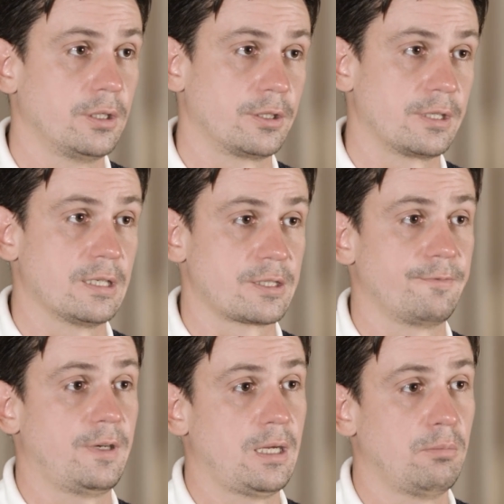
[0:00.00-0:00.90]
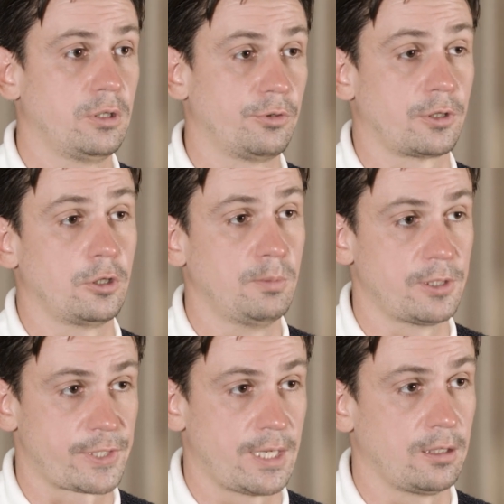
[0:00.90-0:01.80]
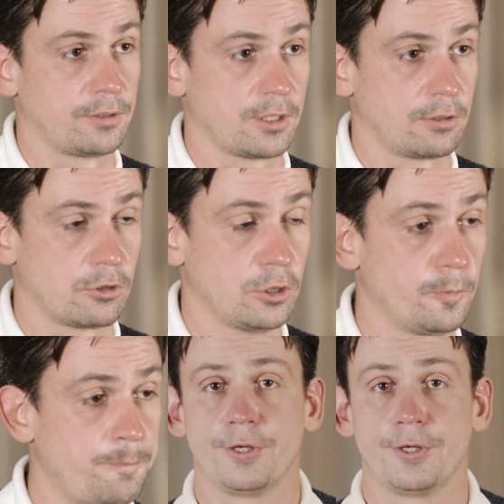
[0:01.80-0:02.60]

it gets viable on a global scale and can grow.